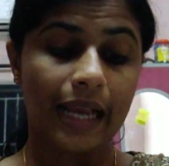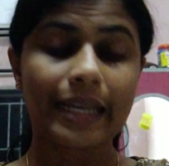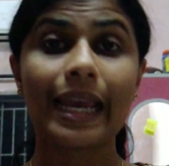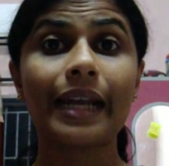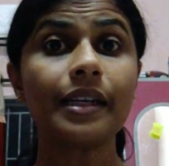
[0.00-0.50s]

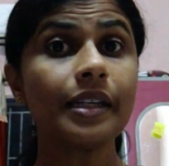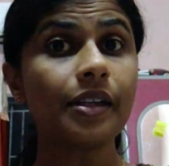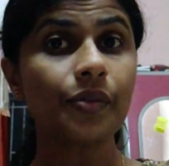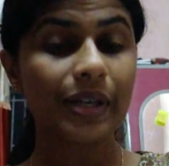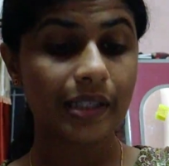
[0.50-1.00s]

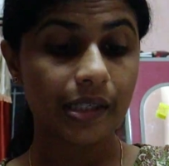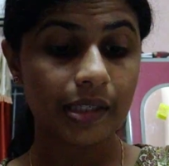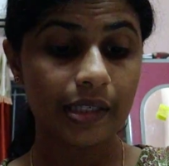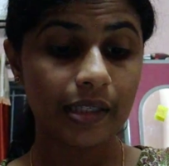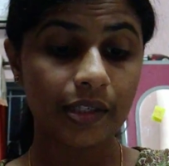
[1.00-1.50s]
Candidial
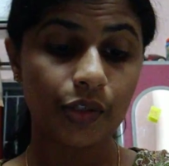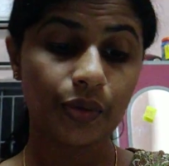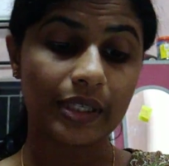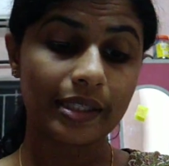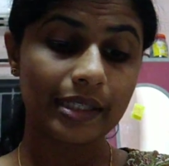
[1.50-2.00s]
resistance to
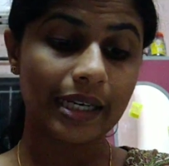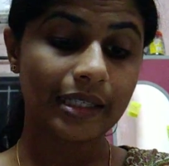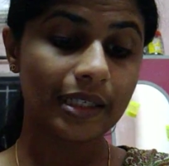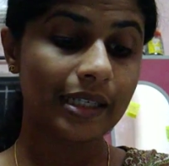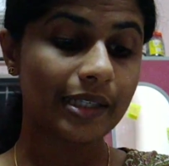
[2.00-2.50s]

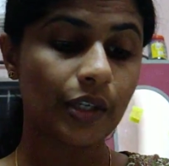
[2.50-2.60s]
nystatin is